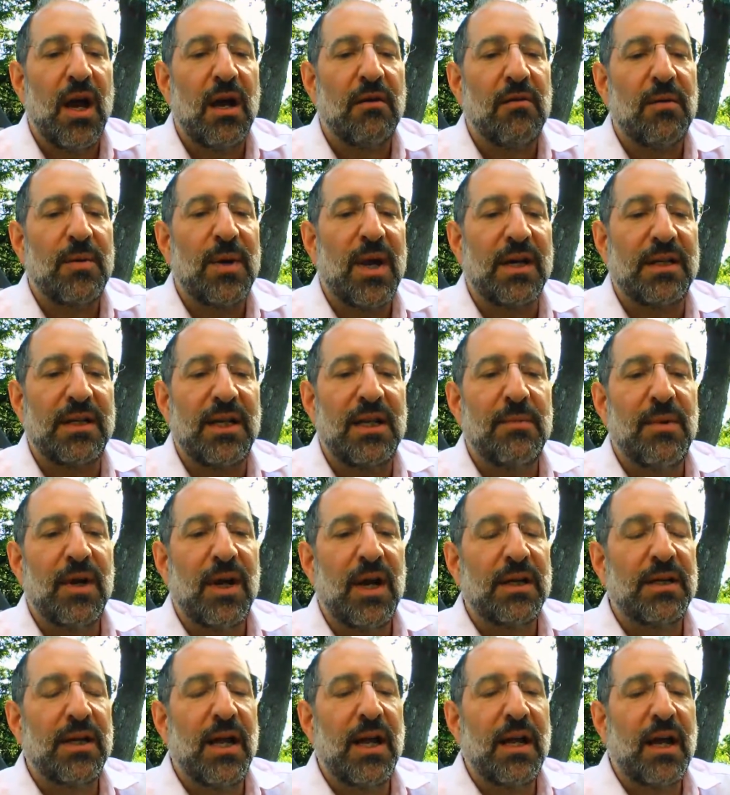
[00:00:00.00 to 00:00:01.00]
Rabbi Chanin
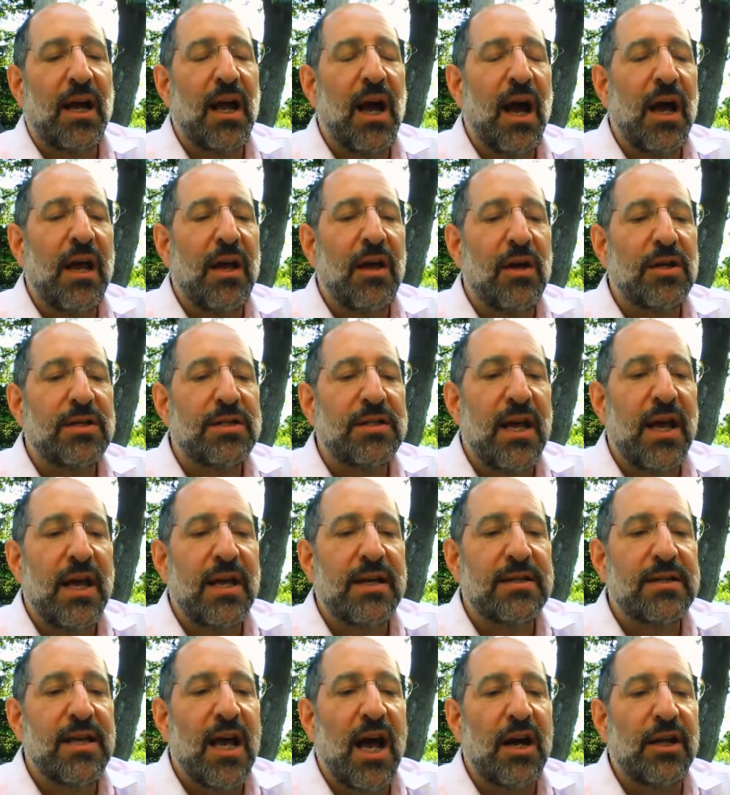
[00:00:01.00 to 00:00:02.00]
ben Chai says,